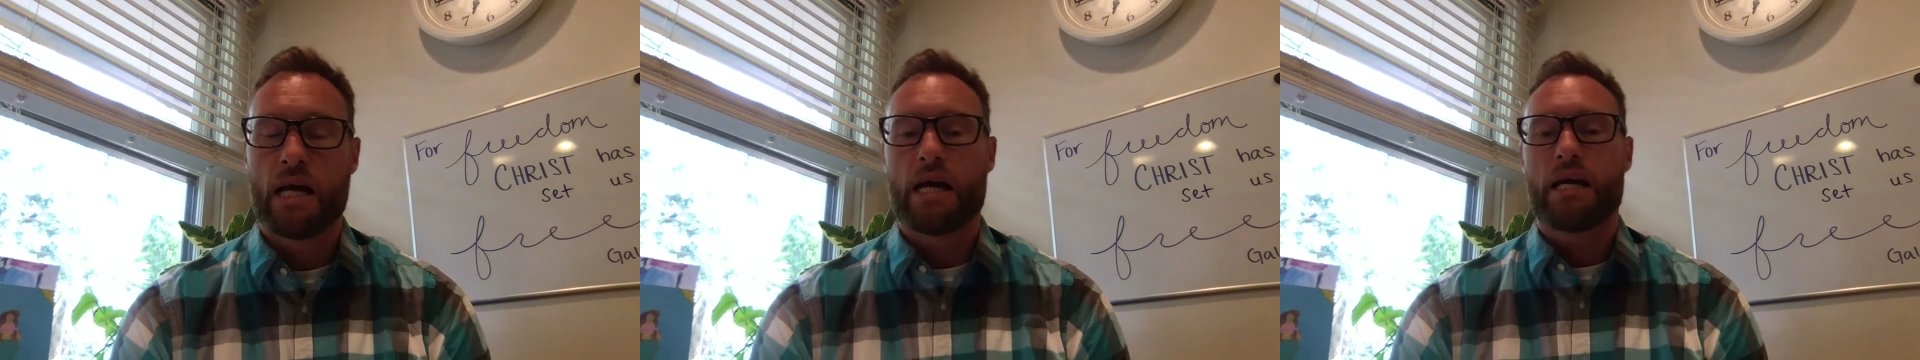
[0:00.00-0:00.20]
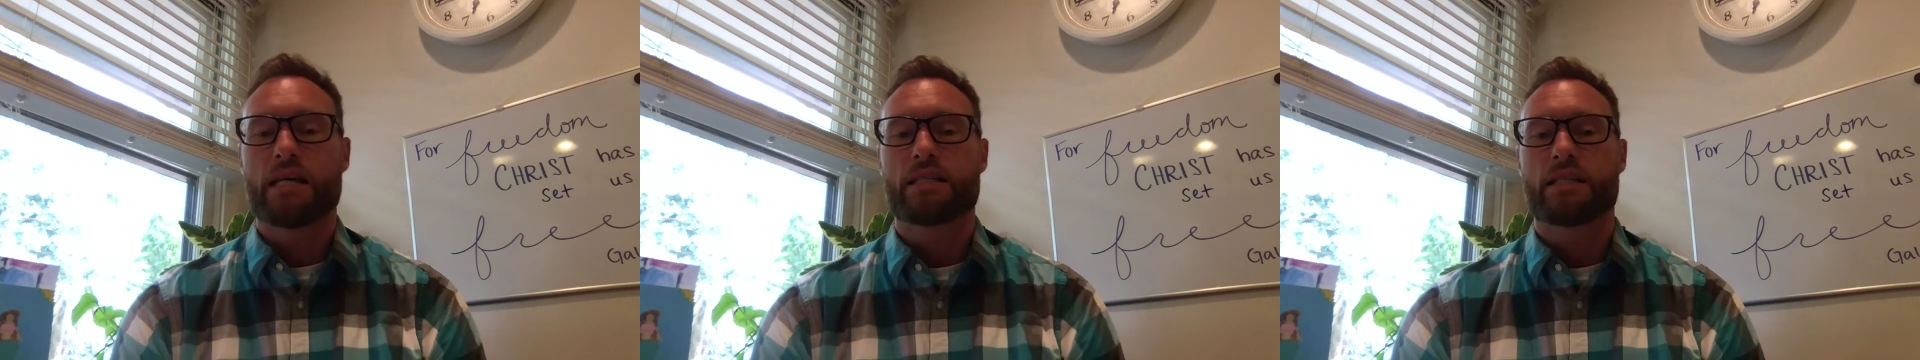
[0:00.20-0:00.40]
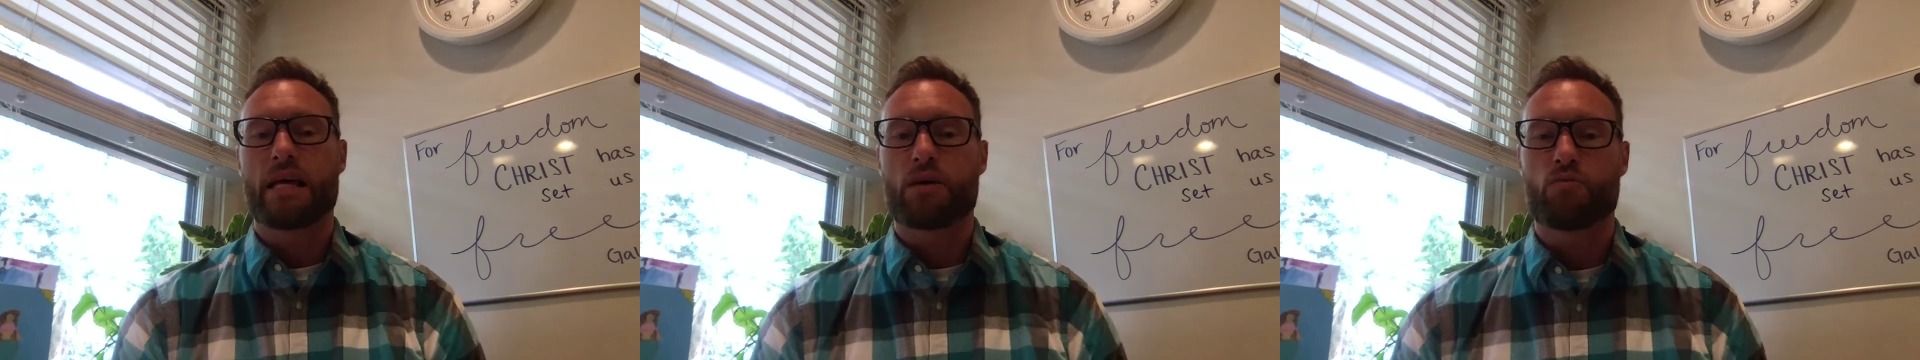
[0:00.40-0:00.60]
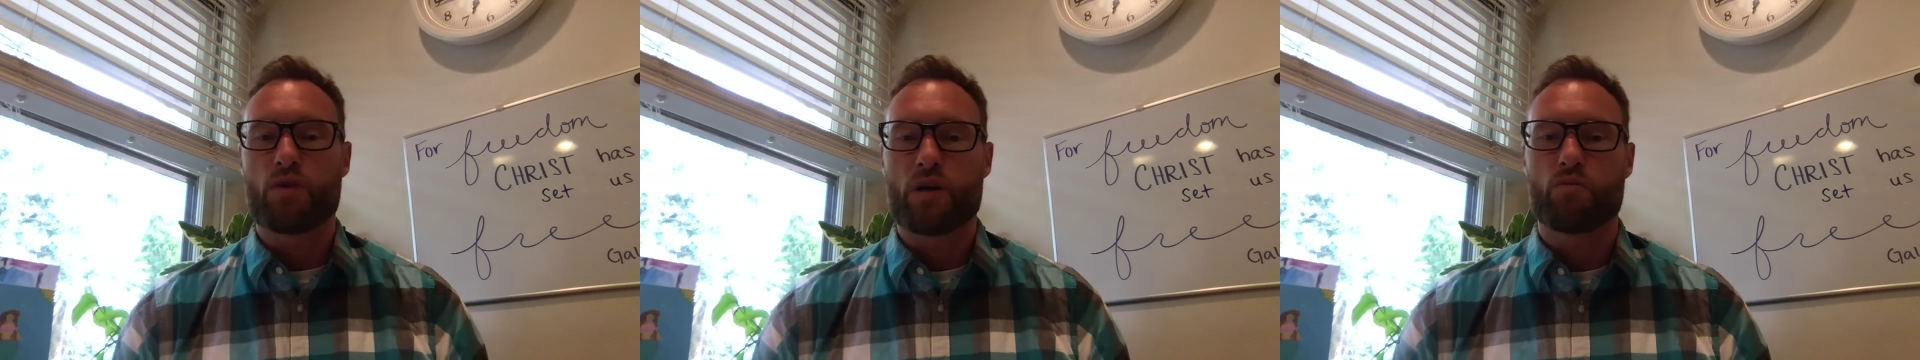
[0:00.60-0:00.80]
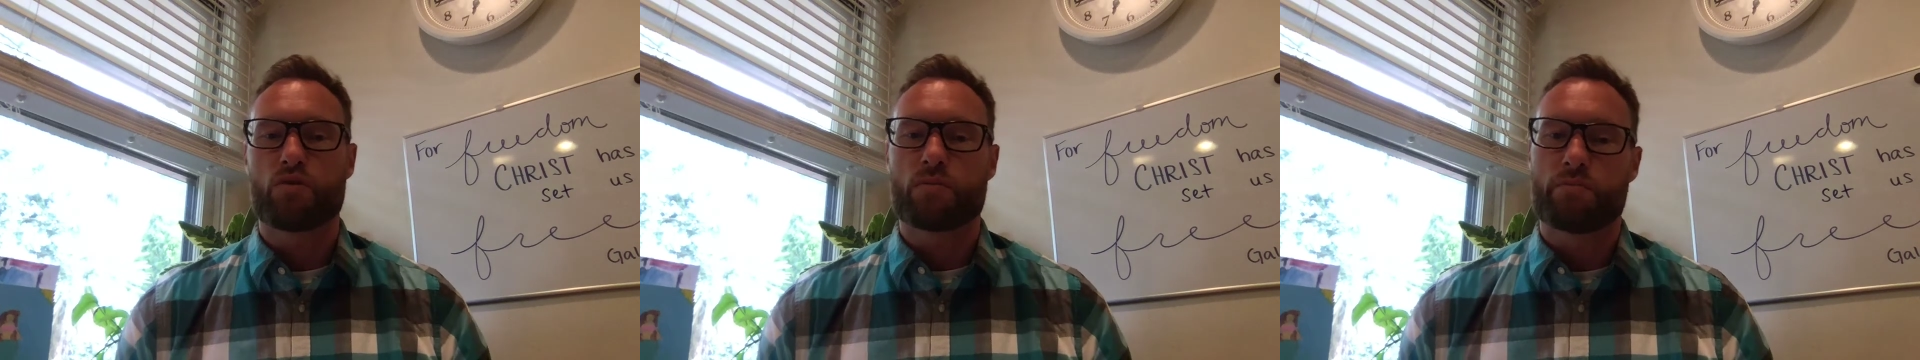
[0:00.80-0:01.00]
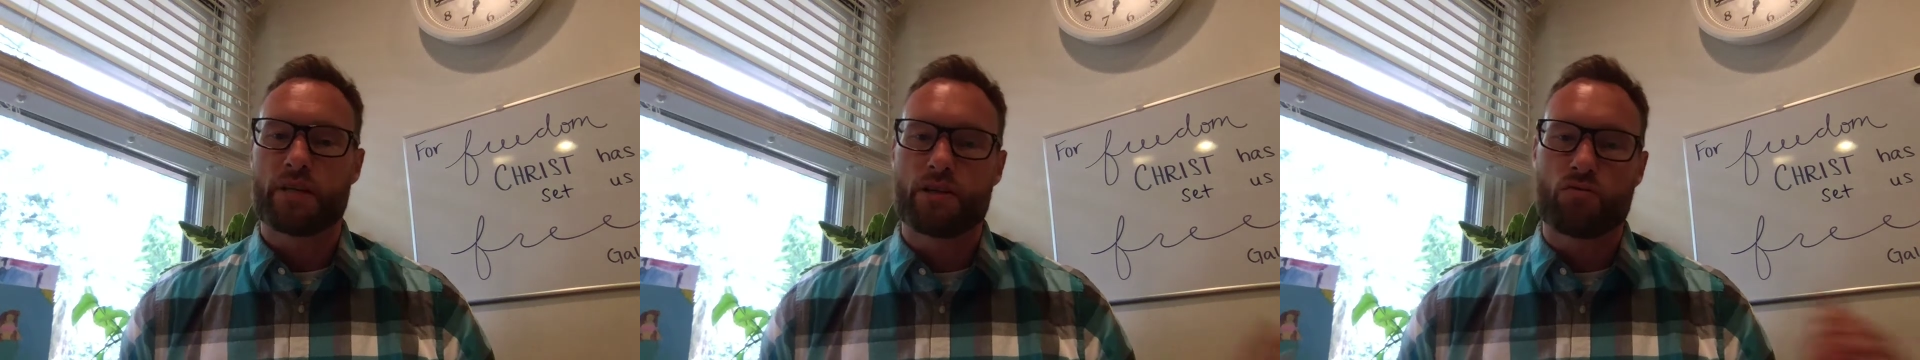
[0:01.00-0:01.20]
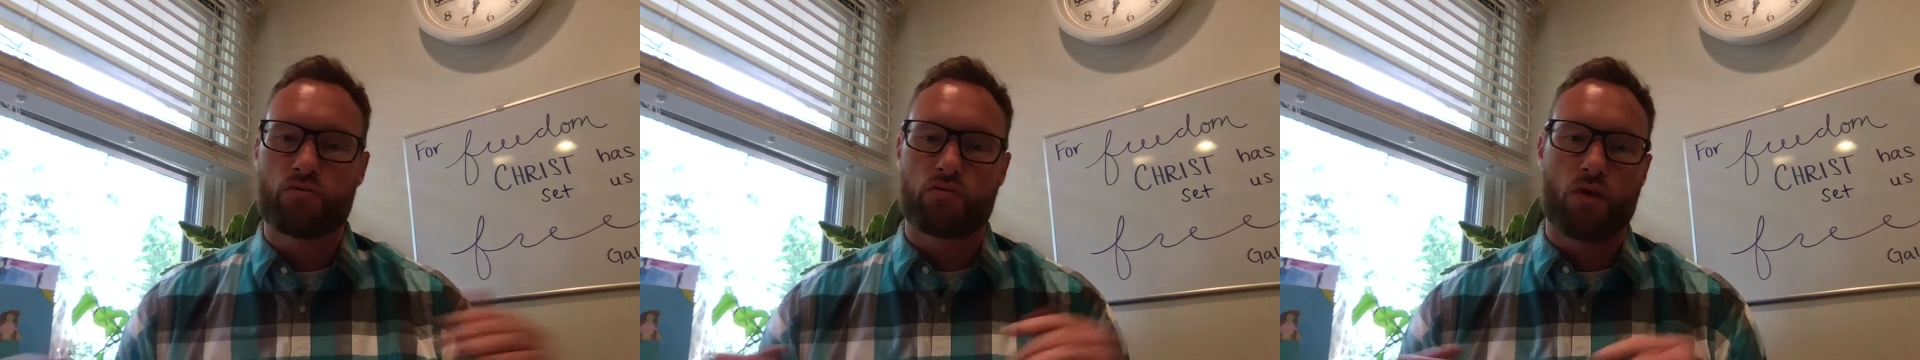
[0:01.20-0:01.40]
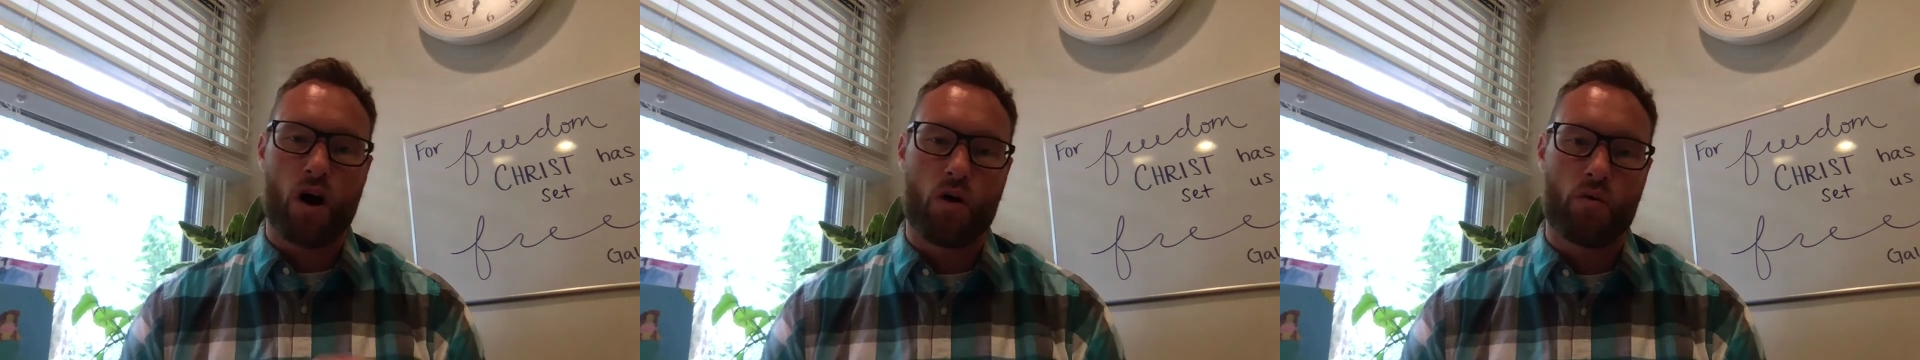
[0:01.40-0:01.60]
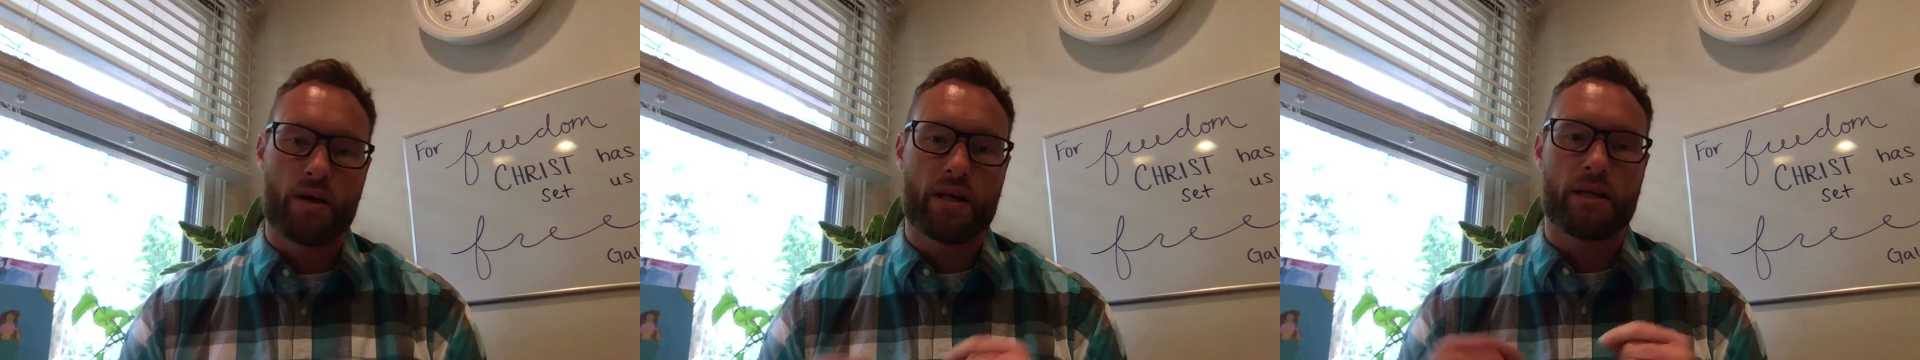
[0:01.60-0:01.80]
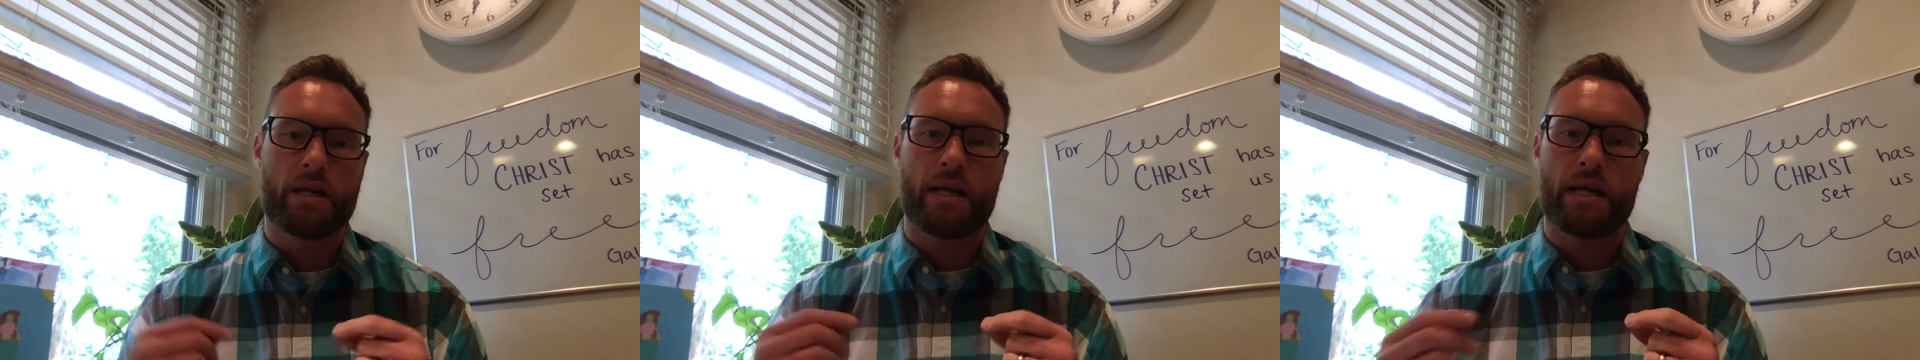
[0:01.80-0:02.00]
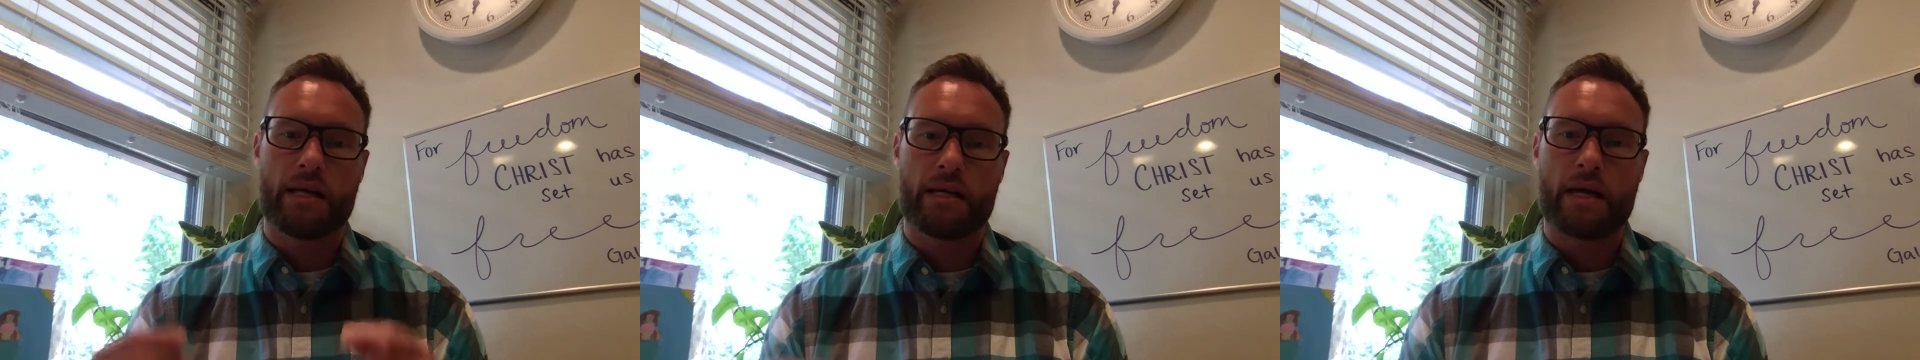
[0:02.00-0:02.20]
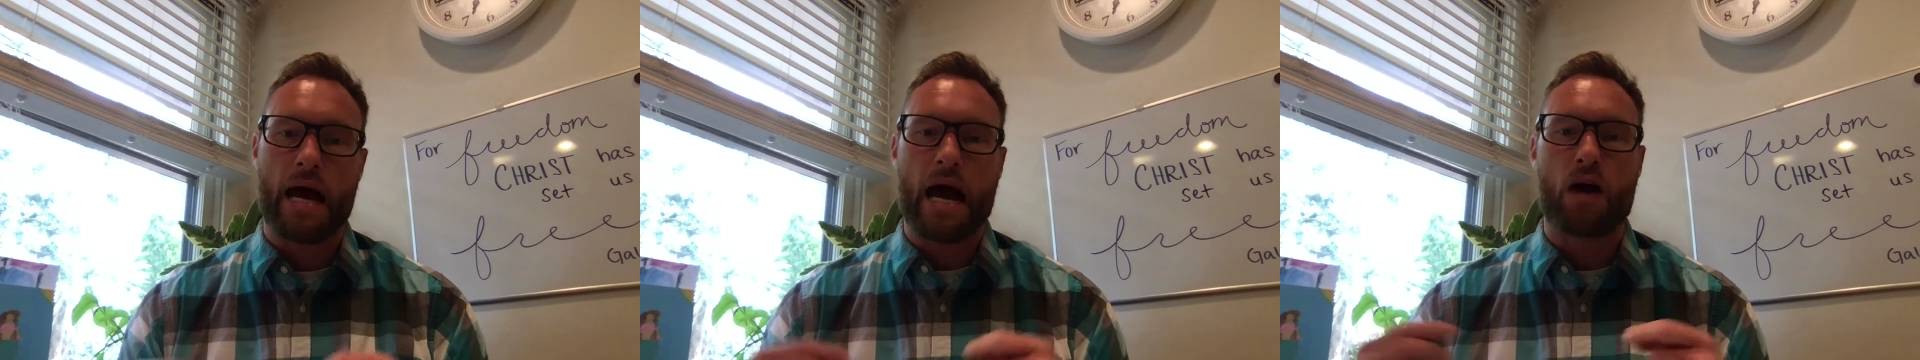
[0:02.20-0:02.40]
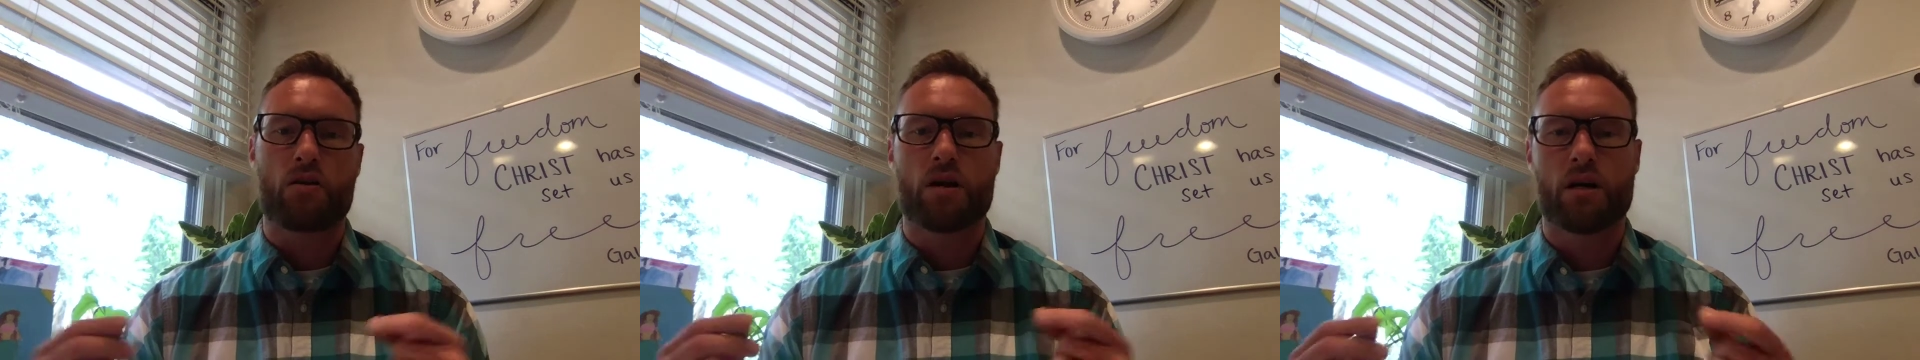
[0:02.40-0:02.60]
is that we would be growing in our